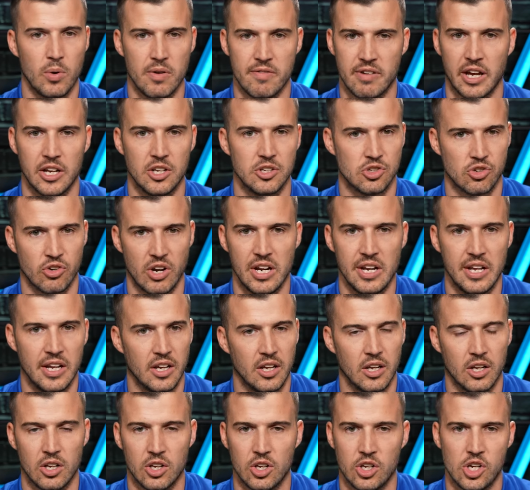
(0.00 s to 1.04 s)
We've got
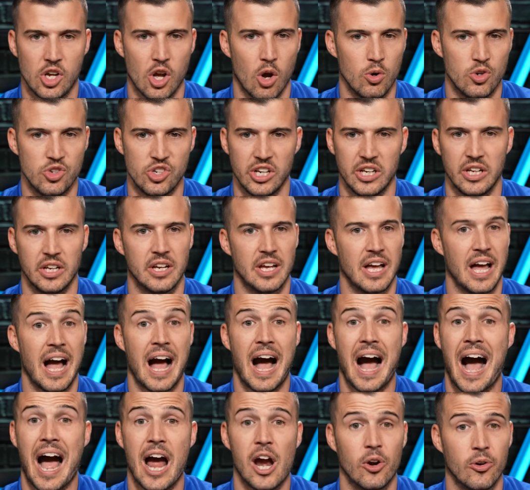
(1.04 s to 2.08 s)
training, coaching,
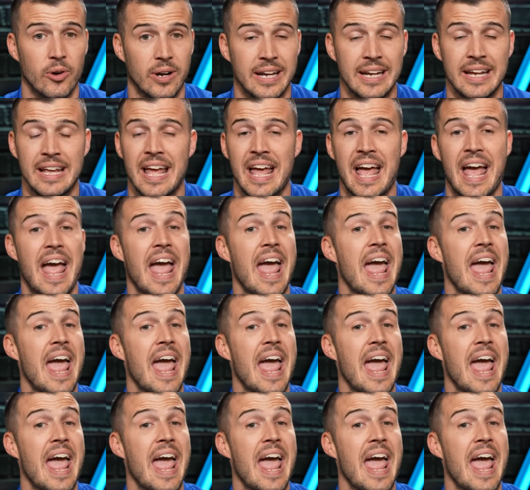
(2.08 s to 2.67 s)
hiring,